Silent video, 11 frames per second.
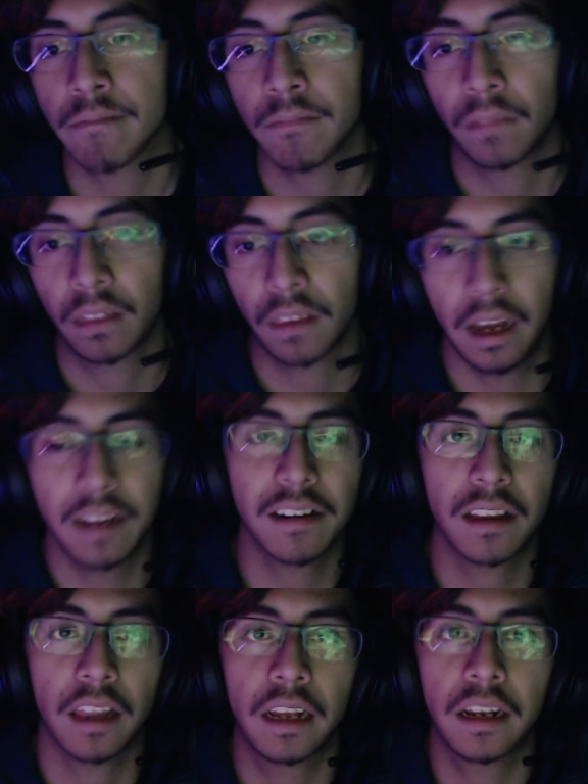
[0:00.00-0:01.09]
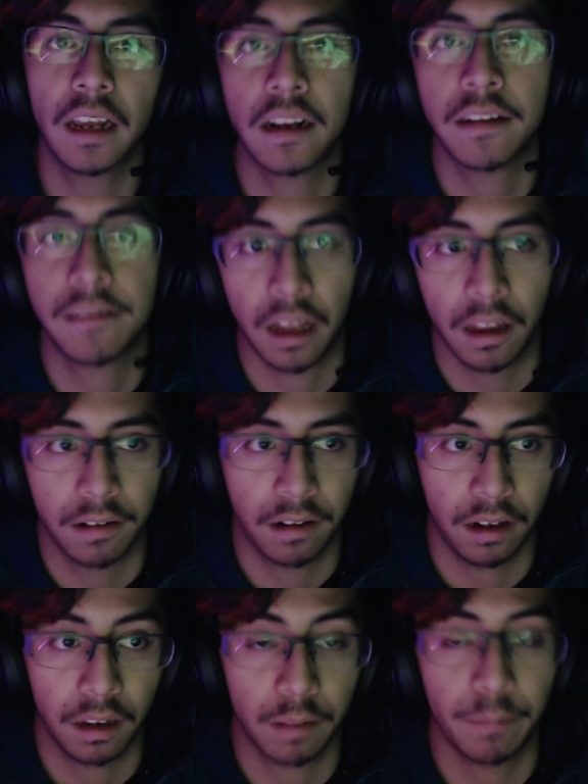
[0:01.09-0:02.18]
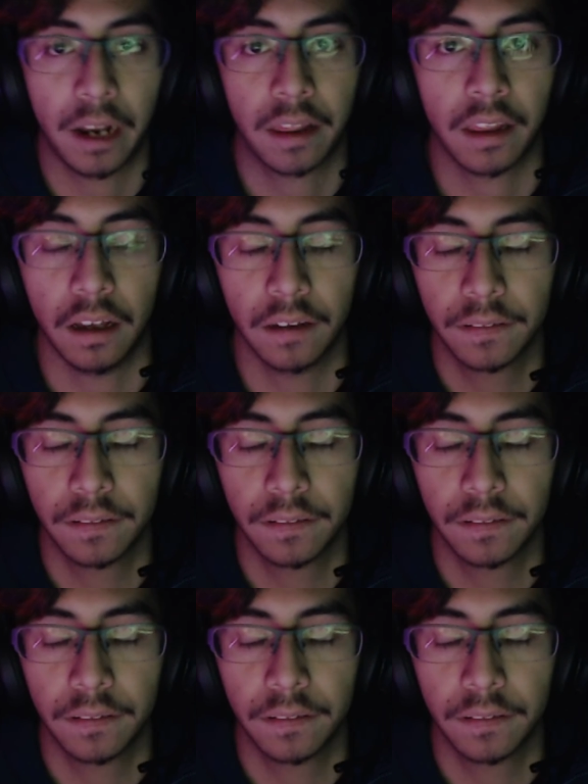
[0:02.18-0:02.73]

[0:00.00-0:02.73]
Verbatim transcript: I just like taking challenges myself.